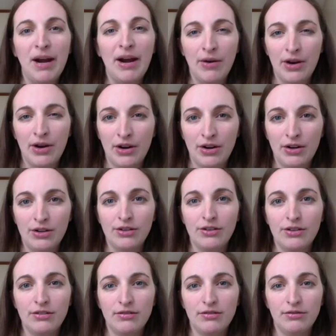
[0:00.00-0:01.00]

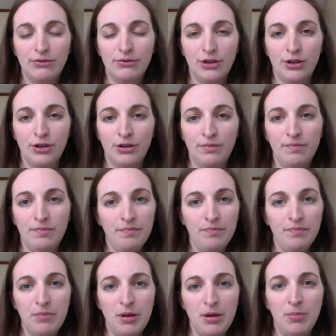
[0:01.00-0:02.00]
barrier for
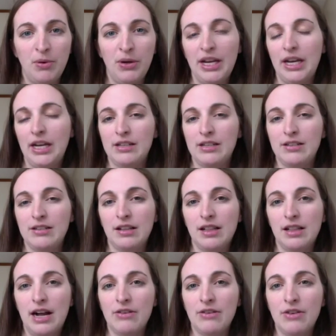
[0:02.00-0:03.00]
people getting into the
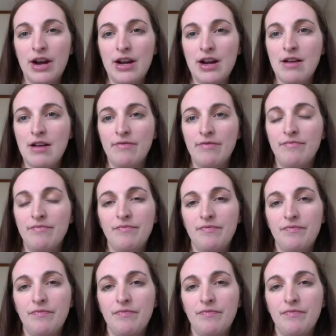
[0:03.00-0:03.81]
cloud right now?